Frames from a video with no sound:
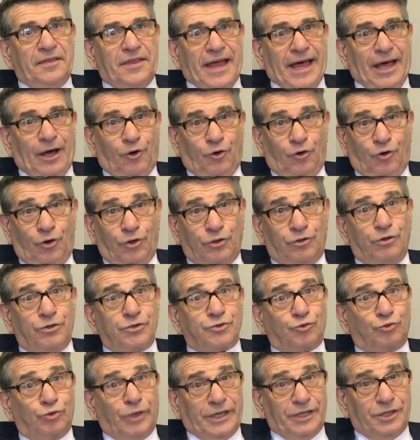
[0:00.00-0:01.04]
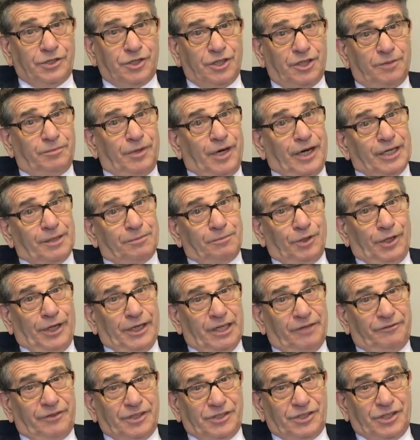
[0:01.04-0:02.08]
that all goes right to the bottom
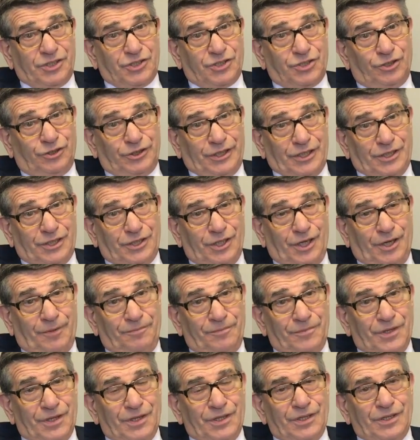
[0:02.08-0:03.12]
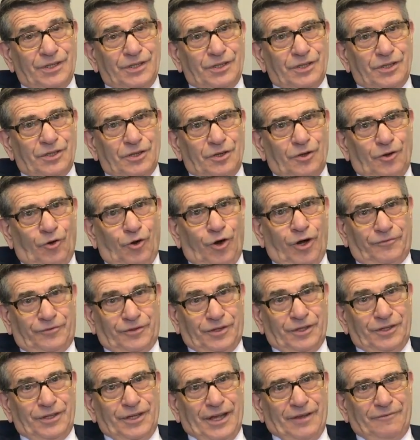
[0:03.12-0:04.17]
line of additional income.
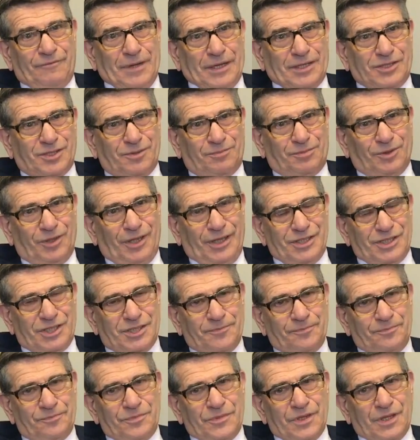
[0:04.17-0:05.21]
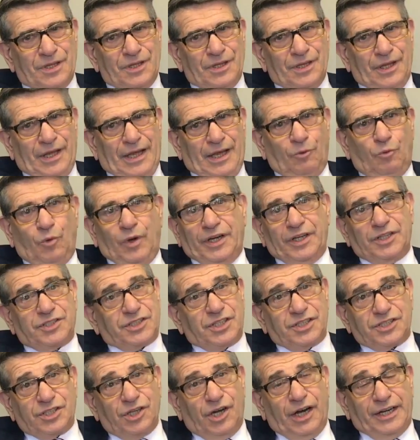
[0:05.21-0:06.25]
Often a big surprise. And when
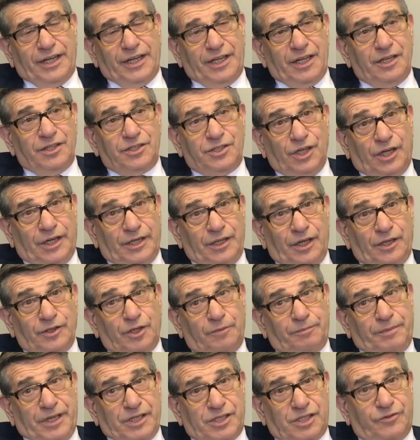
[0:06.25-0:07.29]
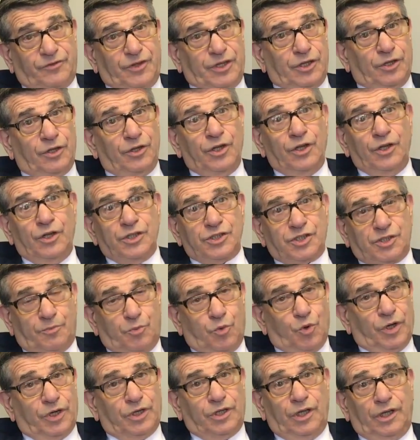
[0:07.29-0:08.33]
it's decided and done under Pennsylvania
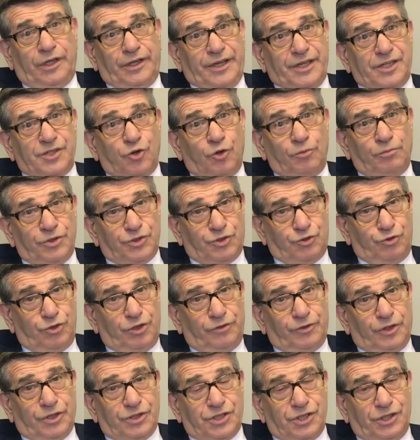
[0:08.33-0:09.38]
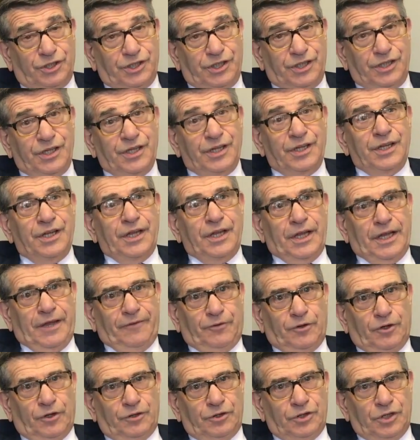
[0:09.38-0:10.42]
support guidelines almost universally,
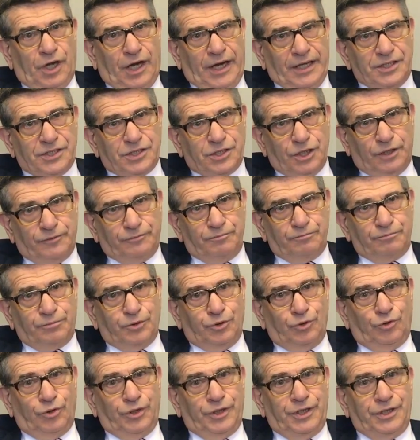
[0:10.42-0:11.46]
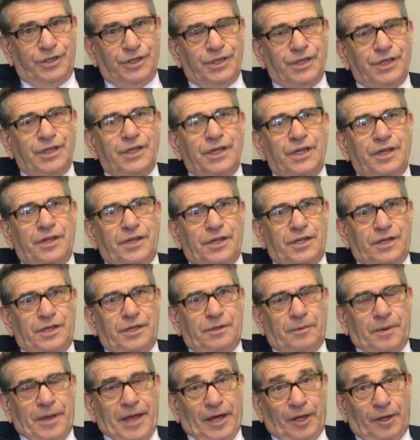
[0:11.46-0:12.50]
if you're not self-employed,
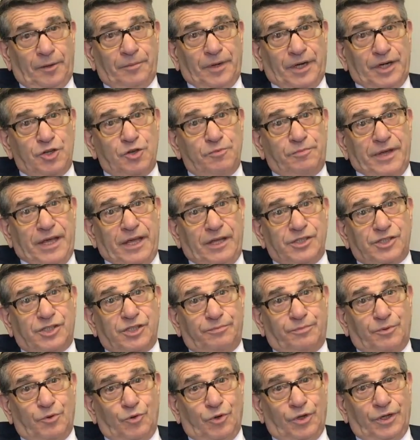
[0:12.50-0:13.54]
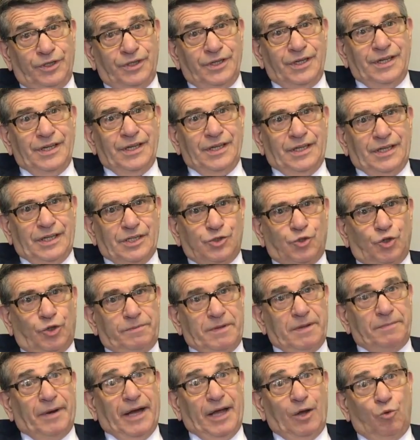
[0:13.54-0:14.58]
the amount of money you pay in support is going
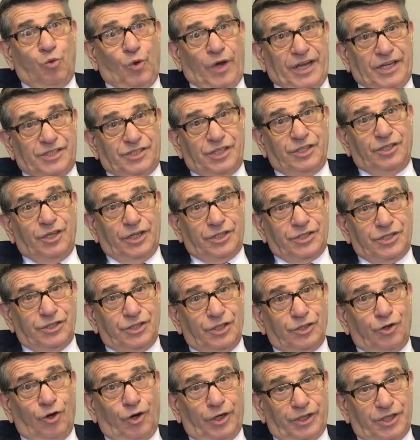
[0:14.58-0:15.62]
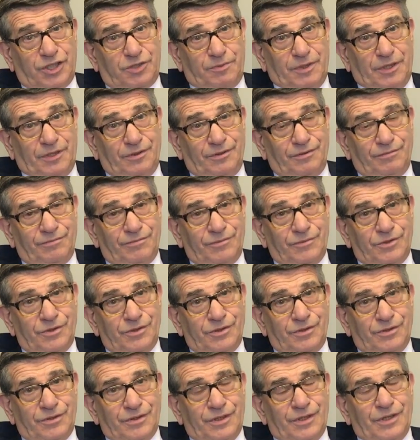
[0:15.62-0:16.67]
to be by wage deduction or garnishment.
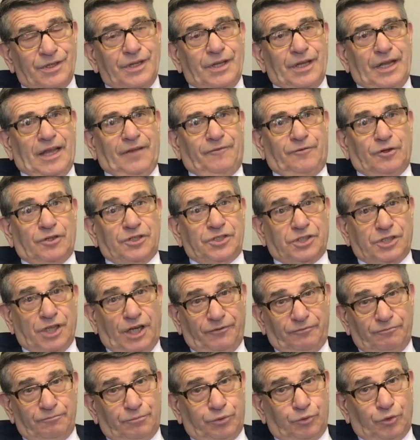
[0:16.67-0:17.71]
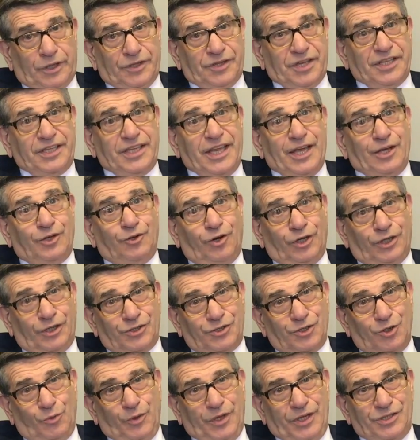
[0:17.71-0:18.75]
If you're self-employed, they can't
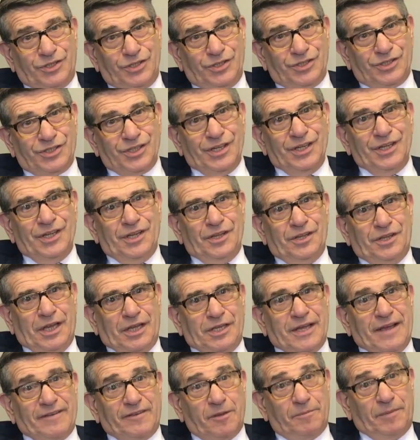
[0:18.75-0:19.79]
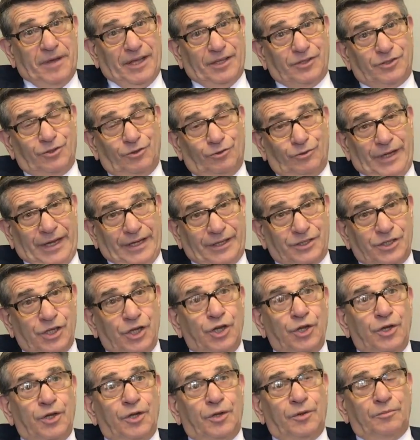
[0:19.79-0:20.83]
garnish your wages. Then you have to pay it direct.
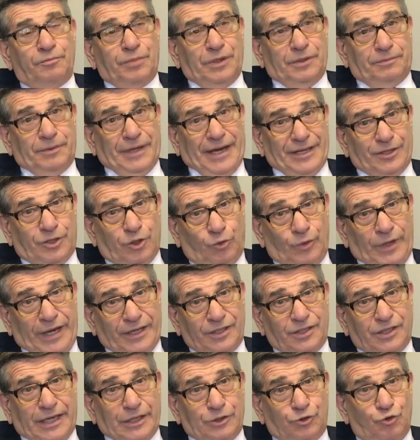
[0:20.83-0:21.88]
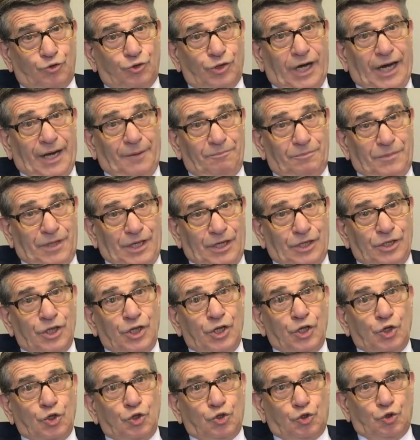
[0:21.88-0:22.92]
But by direct, I do not mean
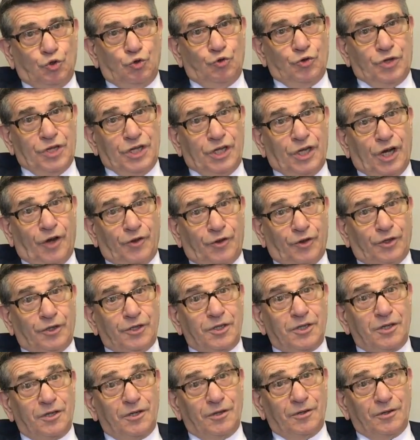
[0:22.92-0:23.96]
to the other